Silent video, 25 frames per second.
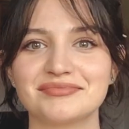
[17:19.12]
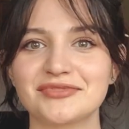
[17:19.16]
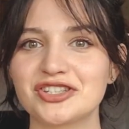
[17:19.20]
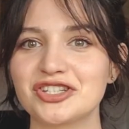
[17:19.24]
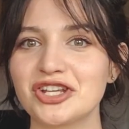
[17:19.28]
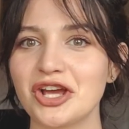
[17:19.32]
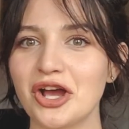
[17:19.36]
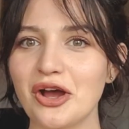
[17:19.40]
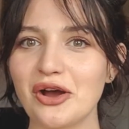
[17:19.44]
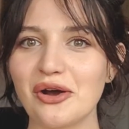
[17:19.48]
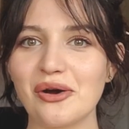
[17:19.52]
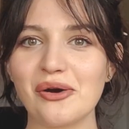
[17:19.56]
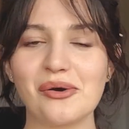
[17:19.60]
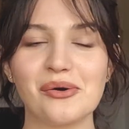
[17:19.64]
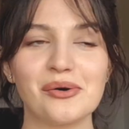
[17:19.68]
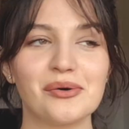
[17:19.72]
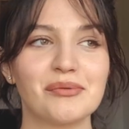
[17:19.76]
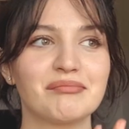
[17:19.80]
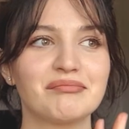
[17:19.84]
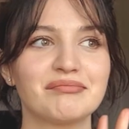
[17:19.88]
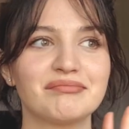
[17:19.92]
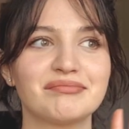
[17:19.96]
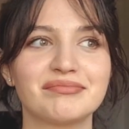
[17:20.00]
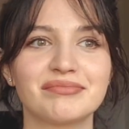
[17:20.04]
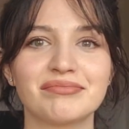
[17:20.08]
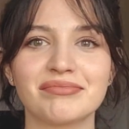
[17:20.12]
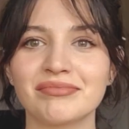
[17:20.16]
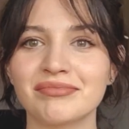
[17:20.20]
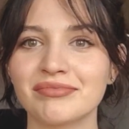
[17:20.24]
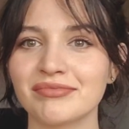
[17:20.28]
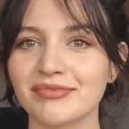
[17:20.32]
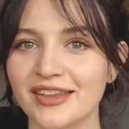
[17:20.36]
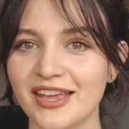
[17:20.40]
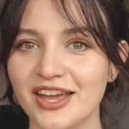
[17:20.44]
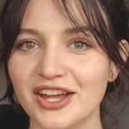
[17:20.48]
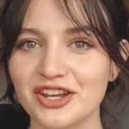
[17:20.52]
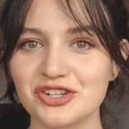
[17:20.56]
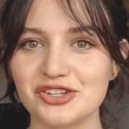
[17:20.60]
toe,
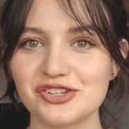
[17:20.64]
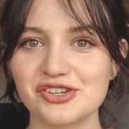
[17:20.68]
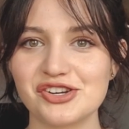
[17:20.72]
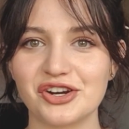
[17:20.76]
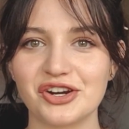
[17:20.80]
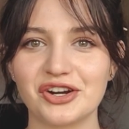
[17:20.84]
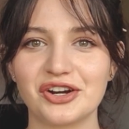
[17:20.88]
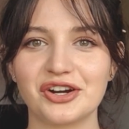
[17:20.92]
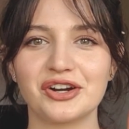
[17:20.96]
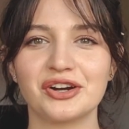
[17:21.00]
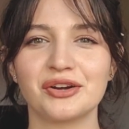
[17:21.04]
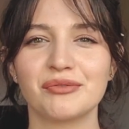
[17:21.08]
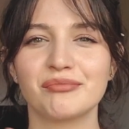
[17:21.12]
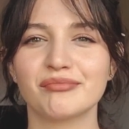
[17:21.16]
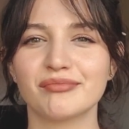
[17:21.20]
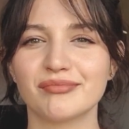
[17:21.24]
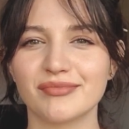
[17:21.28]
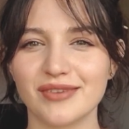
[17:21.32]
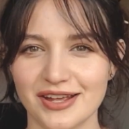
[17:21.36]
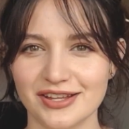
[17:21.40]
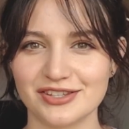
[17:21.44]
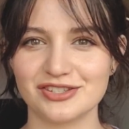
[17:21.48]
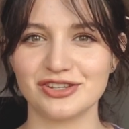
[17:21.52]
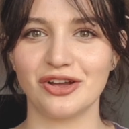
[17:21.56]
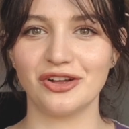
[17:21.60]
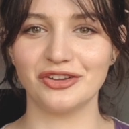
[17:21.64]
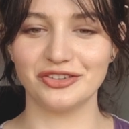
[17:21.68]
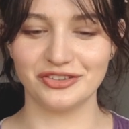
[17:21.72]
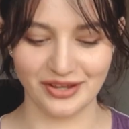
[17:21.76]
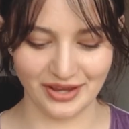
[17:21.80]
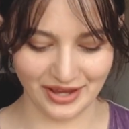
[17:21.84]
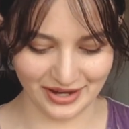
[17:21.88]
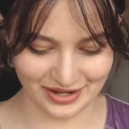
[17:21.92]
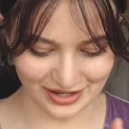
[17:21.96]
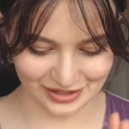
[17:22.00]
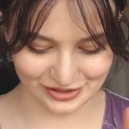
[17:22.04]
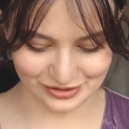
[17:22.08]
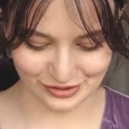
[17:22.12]
Kitchener, it's all
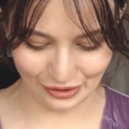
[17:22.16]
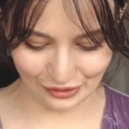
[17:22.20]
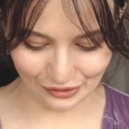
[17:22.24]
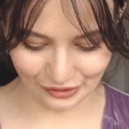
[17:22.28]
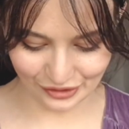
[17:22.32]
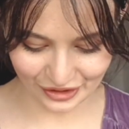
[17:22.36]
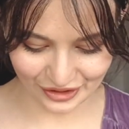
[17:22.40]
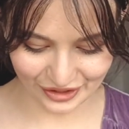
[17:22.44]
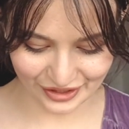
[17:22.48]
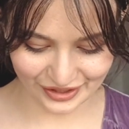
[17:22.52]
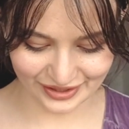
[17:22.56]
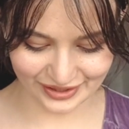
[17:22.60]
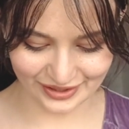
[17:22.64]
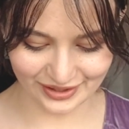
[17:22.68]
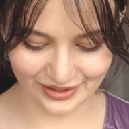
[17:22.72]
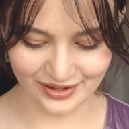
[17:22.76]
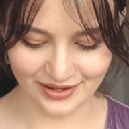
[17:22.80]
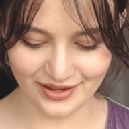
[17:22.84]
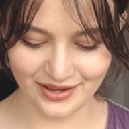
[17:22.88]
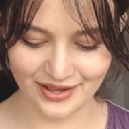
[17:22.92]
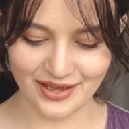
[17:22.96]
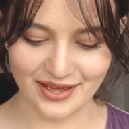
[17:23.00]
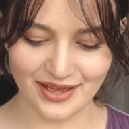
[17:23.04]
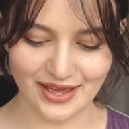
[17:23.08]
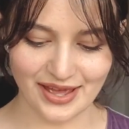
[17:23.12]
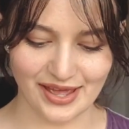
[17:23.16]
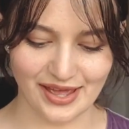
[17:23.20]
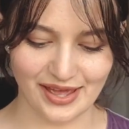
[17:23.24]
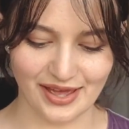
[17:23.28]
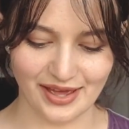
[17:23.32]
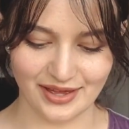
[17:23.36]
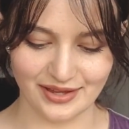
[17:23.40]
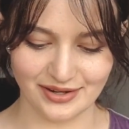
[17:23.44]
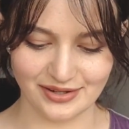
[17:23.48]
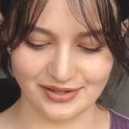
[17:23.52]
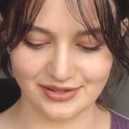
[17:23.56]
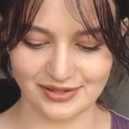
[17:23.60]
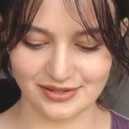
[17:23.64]
done. It's all good.
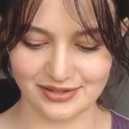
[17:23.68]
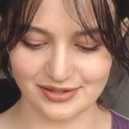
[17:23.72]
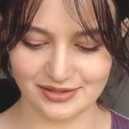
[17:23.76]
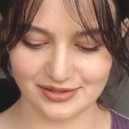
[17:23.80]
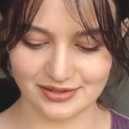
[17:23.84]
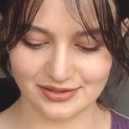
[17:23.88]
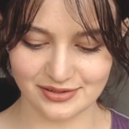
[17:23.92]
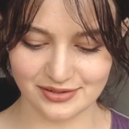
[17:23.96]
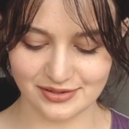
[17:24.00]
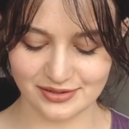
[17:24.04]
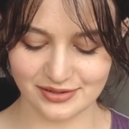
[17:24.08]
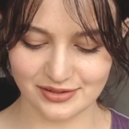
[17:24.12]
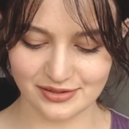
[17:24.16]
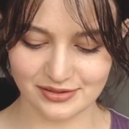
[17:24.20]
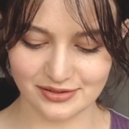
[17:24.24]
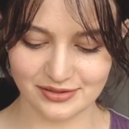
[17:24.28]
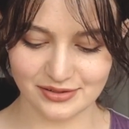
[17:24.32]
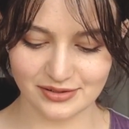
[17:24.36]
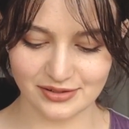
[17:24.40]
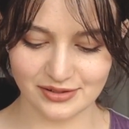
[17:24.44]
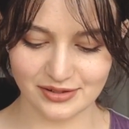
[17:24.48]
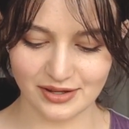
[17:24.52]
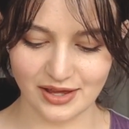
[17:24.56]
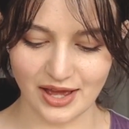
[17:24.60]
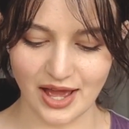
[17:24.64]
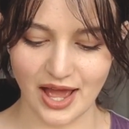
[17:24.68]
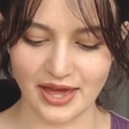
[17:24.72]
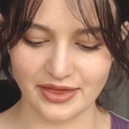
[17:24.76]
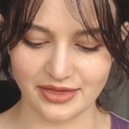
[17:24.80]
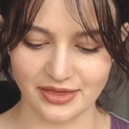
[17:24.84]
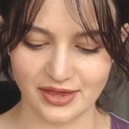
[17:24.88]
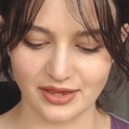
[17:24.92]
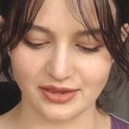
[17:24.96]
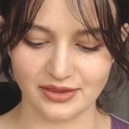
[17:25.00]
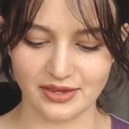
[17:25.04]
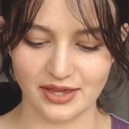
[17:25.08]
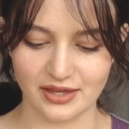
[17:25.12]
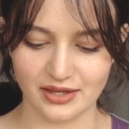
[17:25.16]
And I
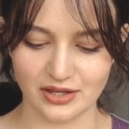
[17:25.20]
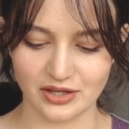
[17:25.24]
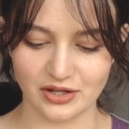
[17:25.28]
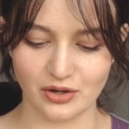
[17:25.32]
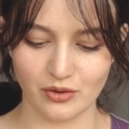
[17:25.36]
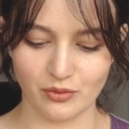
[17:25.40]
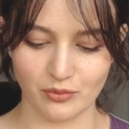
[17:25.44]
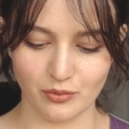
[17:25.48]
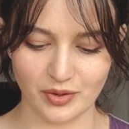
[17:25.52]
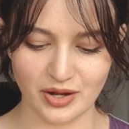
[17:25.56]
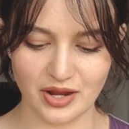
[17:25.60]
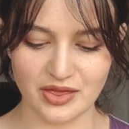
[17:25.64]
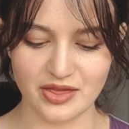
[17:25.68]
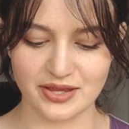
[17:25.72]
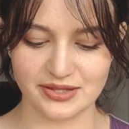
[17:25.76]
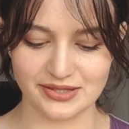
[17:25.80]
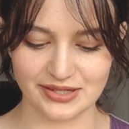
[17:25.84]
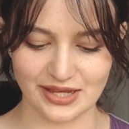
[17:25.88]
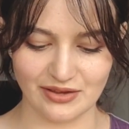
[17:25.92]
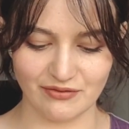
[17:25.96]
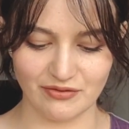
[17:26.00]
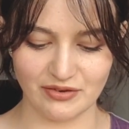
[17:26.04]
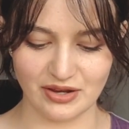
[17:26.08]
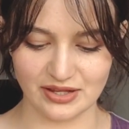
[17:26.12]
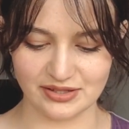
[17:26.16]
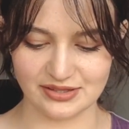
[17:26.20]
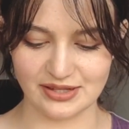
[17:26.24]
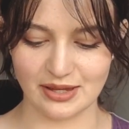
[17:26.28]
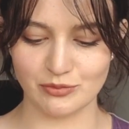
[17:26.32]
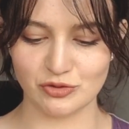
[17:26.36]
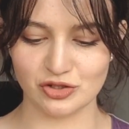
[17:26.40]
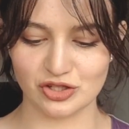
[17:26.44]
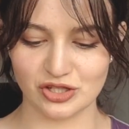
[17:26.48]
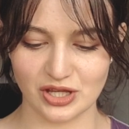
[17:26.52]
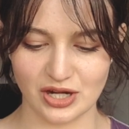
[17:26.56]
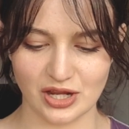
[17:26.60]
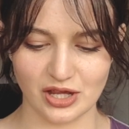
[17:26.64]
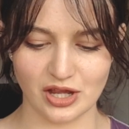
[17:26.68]
think that, one of these evenings, I'm
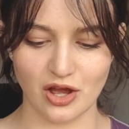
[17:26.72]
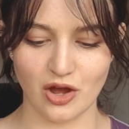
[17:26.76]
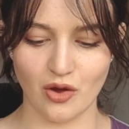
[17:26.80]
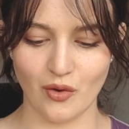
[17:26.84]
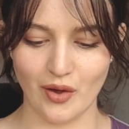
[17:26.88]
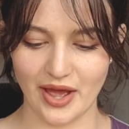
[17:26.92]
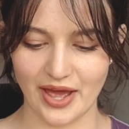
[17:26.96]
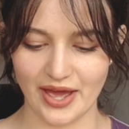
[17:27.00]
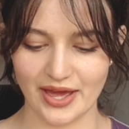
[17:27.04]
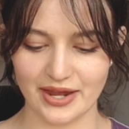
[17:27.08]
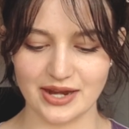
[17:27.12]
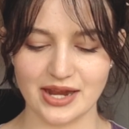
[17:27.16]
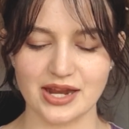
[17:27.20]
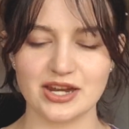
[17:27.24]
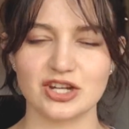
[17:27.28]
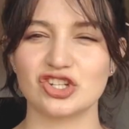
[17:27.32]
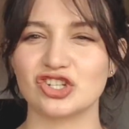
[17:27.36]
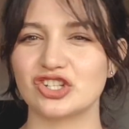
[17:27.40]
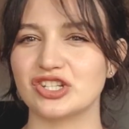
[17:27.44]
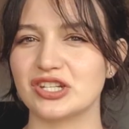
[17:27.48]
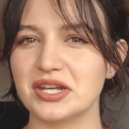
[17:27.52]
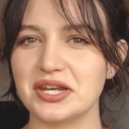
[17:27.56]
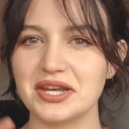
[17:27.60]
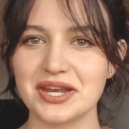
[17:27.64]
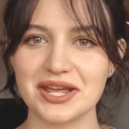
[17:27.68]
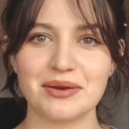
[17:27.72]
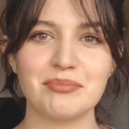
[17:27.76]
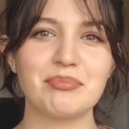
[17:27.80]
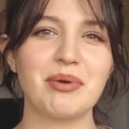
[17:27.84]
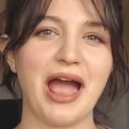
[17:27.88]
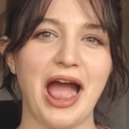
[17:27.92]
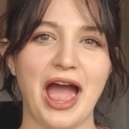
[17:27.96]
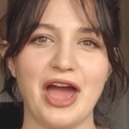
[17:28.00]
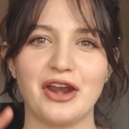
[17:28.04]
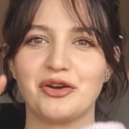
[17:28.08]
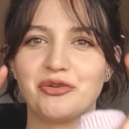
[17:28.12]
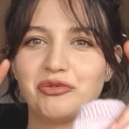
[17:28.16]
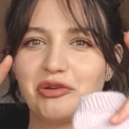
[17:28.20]
just going to go ahead and just knit
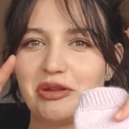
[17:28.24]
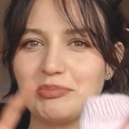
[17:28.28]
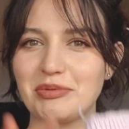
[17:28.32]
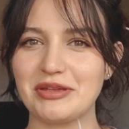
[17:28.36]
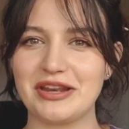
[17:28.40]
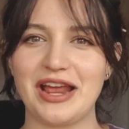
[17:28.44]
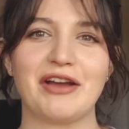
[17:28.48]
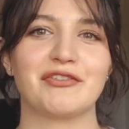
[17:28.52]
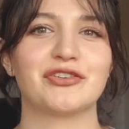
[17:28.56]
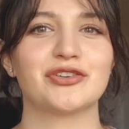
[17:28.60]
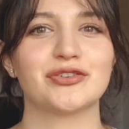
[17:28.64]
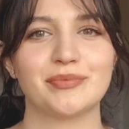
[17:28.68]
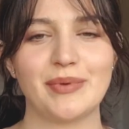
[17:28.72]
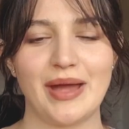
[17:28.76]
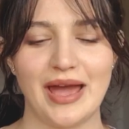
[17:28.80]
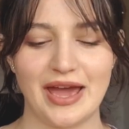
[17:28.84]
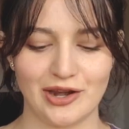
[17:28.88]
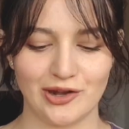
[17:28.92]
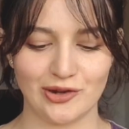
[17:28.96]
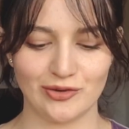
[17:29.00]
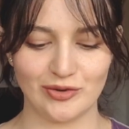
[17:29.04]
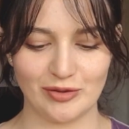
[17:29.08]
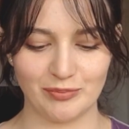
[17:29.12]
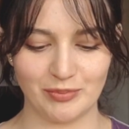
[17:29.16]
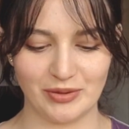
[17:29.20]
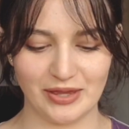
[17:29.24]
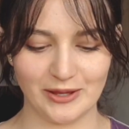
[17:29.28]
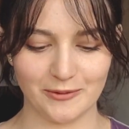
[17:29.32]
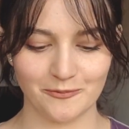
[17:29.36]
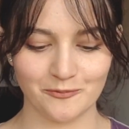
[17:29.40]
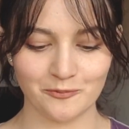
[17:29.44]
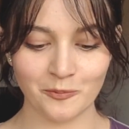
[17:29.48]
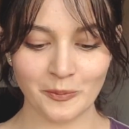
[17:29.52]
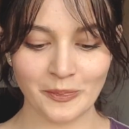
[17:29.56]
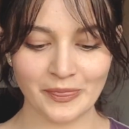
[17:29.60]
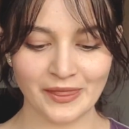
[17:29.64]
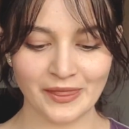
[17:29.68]
pattern repeat after pattern repeat.